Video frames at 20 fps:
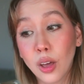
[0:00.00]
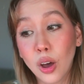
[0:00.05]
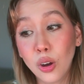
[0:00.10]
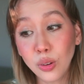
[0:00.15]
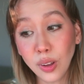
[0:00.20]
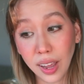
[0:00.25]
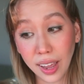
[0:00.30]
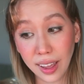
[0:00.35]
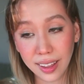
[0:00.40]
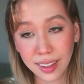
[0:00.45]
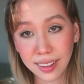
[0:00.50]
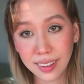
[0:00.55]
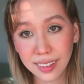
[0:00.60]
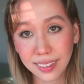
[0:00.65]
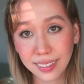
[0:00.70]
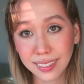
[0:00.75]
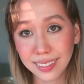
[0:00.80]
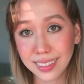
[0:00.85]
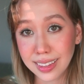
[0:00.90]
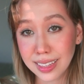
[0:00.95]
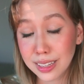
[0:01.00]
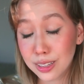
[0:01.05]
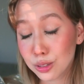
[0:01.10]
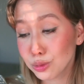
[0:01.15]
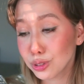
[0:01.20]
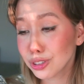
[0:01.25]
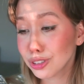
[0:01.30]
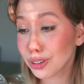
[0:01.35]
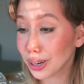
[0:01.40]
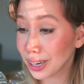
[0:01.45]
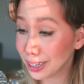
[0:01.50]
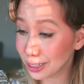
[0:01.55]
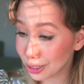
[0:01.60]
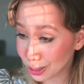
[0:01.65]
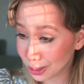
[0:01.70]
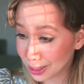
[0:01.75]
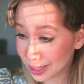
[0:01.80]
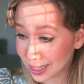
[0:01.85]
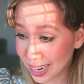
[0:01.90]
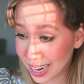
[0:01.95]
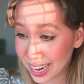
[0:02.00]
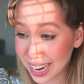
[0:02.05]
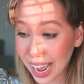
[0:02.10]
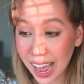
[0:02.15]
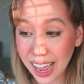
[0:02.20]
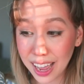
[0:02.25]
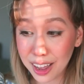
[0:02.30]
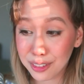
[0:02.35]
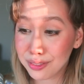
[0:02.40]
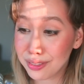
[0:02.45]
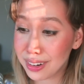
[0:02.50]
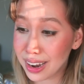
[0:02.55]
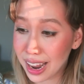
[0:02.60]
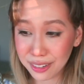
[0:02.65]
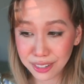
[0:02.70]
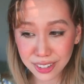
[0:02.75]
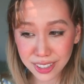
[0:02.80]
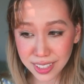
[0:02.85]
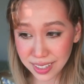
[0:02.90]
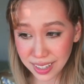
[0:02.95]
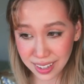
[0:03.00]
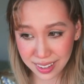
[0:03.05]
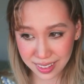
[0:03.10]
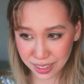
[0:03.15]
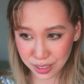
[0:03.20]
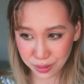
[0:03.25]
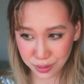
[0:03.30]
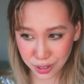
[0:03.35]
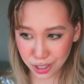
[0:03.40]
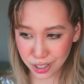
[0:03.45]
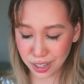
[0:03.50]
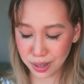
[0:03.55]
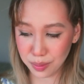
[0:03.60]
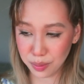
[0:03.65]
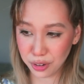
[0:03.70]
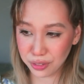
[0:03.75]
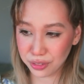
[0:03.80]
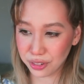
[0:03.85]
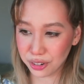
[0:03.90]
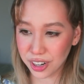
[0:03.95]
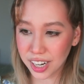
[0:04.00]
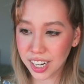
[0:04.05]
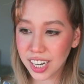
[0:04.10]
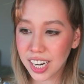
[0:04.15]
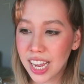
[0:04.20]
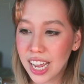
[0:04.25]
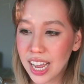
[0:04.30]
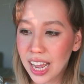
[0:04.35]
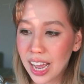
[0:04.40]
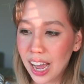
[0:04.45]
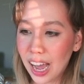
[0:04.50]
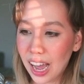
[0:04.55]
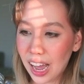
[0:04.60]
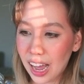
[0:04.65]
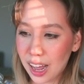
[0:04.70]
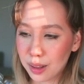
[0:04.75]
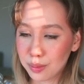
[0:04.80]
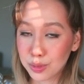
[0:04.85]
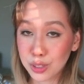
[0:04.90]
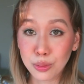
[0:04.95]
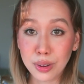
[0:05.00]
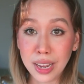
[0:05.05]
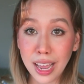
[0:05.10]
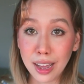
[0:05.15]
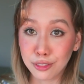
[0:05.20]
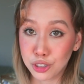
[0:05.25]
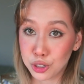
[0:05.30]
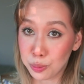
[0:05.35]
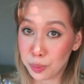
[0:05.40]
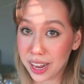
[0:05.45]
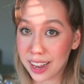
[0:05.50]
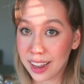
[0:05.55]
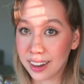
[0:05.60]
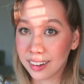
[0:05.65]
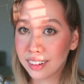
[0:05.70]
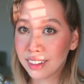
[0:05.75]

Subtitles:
Okay, these ones are interesting. I have never seen this version before. So we have Japan.